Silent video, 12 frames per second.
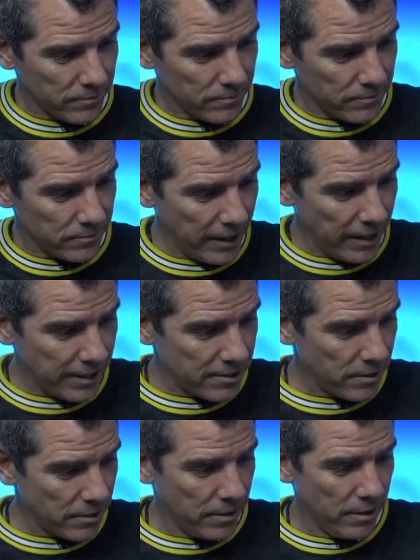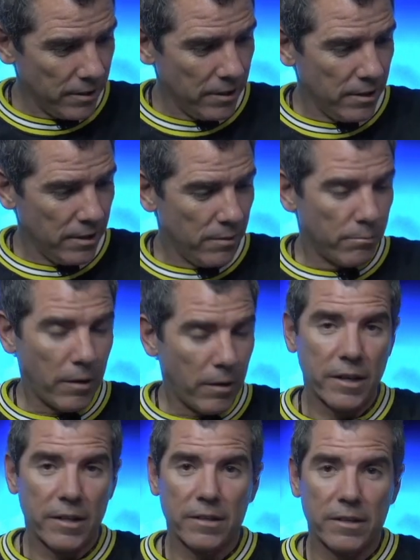thanks mark
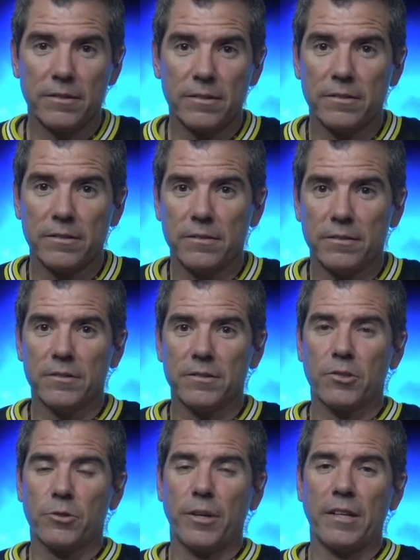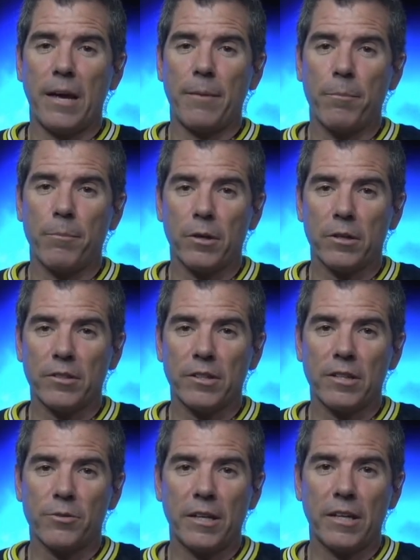screen name
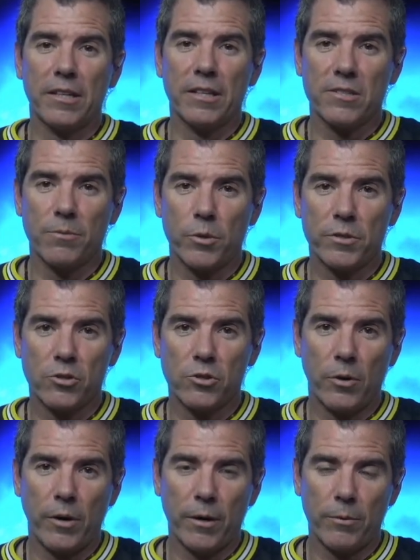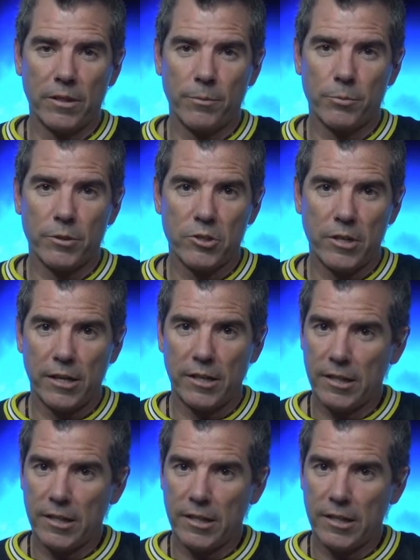mberg33 that supports the show i really appreciate it